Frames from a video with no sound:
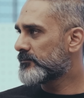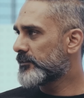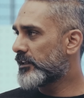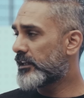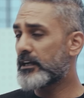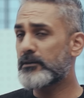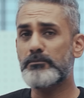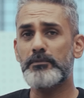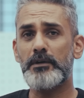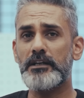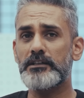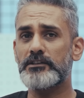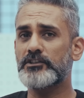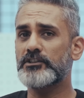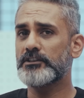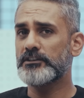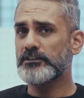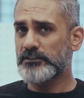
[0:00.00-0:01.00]
Great
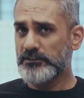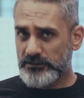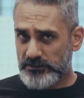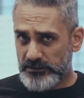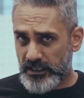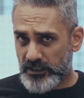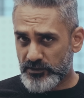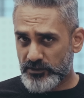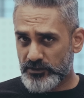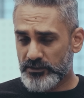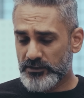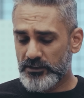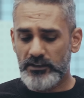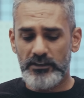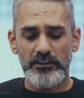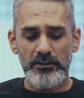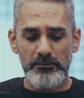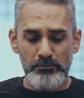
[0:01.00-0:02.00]
price, yes.
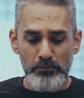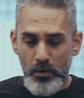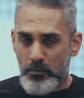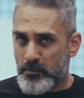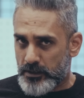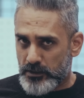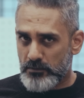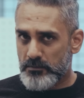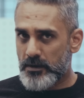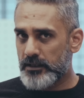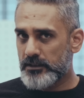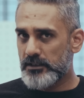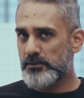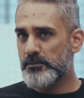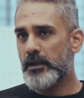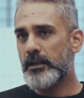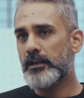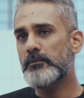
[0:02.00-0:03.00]
The moment you buy this
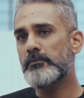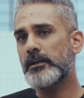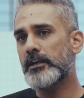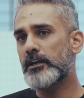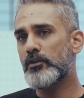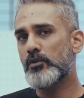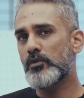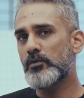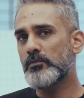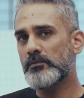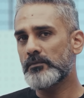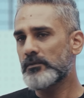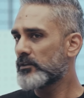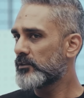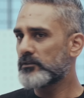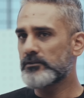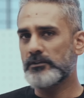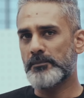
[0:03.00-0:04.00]
bike and bring it home,
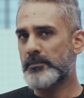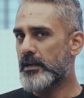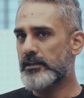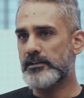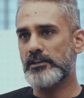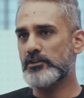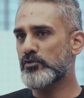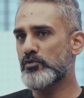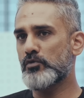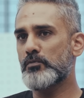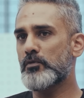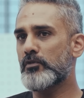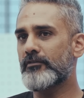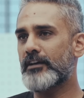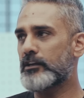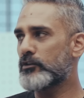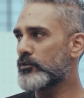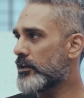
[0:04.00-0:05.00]
the price has no more
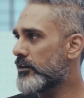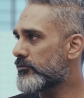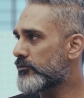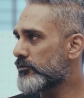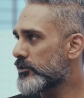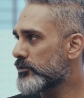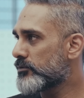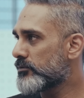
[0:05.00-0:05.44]
value left for you.